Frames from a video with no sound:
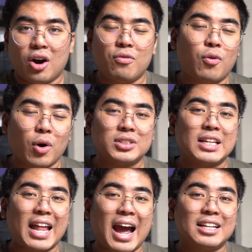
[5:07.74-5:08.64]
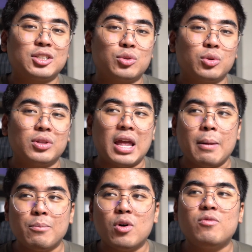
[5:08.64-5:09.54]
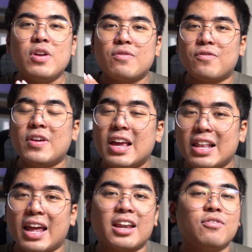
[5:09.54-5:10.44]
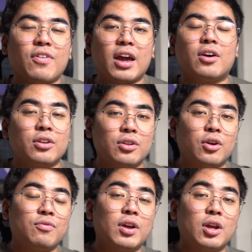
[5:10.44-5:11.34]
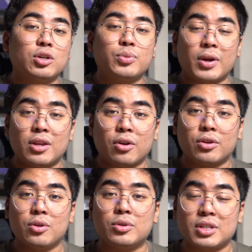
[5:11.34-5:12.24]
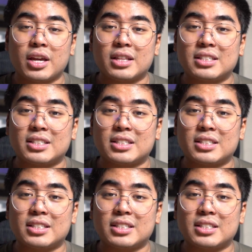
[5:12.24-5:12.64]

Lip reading: Of course, it adds to the movie feel and effect on your videos when you're using the